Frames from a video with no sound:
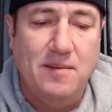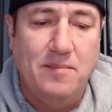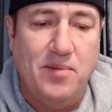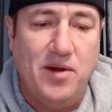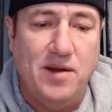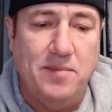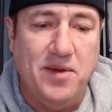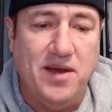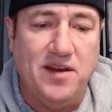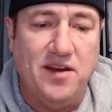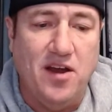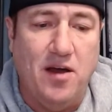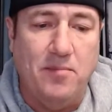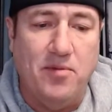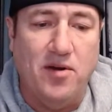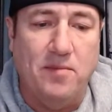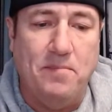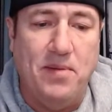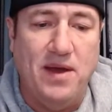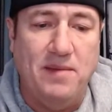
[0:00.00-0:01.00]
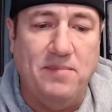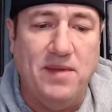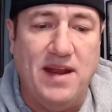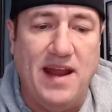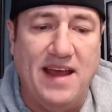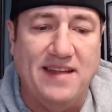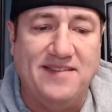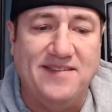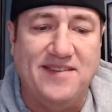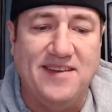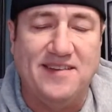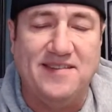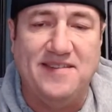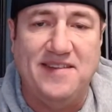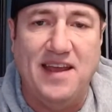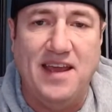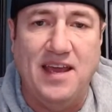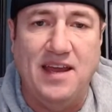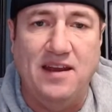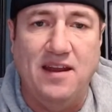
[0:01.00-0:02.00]
Pretty big number. Pittman had
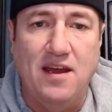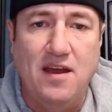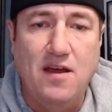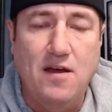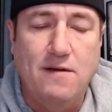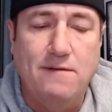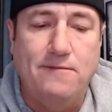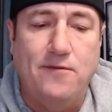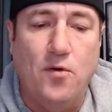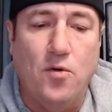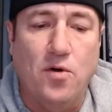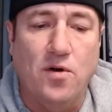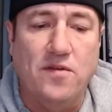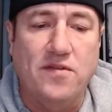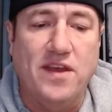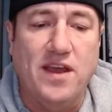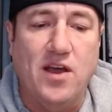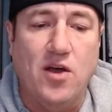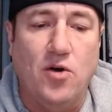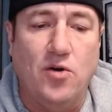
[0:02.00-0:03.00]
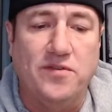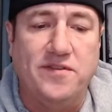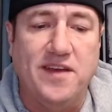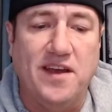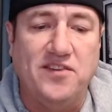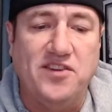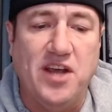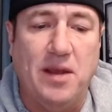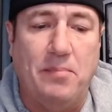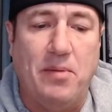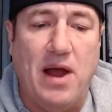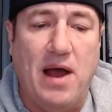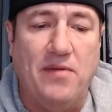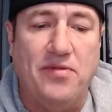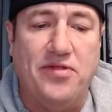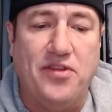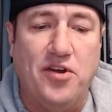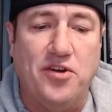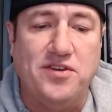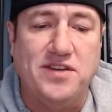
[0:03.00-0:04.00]
16 for the Colts. A.J.
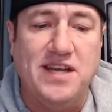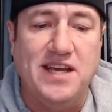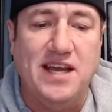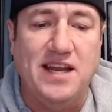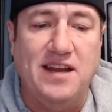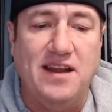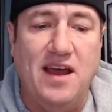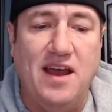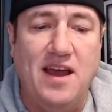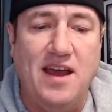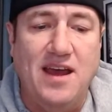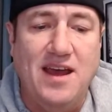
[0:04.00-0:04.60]
Brown 13.